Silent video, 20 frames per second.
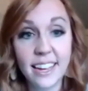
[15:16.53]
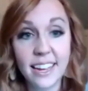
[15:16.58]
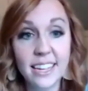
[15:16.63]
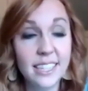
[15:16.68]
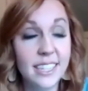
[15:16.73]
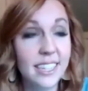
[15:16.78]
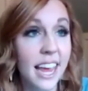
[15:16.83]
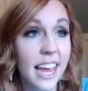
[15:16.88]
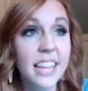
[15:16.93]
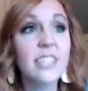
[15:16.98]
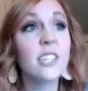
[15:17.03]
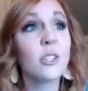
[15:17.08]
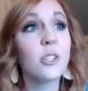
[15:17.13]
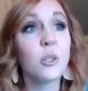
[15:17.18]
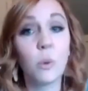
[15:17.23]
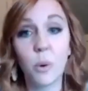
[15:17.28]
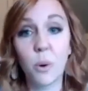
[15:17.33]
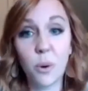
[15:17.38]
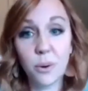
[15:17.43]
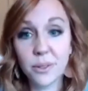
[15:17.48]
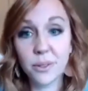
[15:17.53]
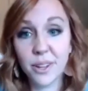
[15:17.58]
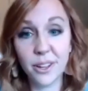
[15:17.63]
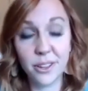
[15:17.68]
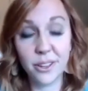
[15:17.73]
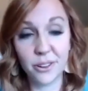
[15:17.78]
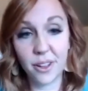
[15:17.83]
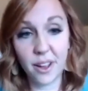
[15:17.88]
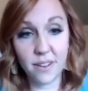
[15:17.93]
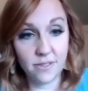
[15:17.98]
is takes it to a whole
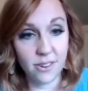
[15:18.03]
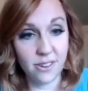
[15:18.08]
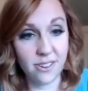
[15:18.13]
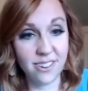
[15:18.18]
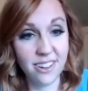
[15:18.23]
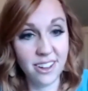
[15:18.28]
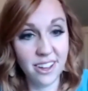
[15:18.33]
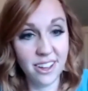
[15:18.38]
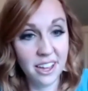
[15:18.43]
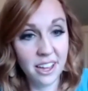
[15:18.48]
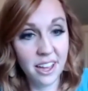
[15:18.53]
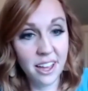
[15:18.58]
nother level,